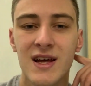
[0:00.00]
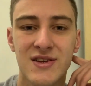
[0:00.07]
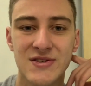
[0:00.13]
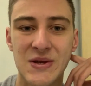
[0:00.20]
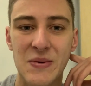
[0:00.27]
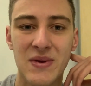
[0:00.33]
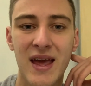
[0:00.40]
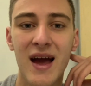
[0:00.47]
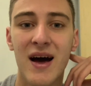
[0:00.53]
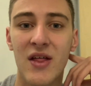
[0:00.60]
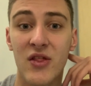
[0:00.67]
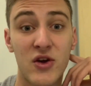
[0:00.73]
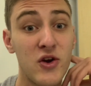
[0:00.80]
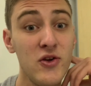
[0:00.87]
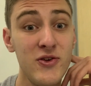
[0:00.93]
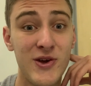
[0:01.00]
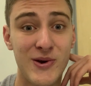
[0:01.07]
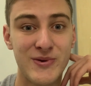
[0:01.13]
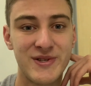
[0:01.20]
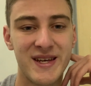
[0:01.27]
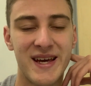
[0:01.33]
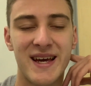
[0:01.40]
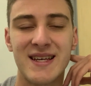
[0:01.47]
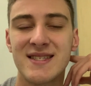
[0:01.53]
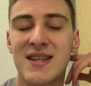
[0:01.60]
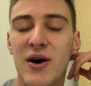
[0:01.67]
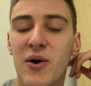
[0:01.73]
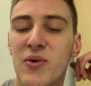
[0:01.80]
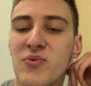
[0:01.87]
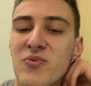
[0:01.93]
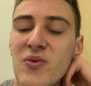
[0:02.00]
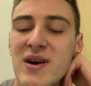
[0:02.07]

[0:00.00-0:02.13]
So yeah, the good news is that on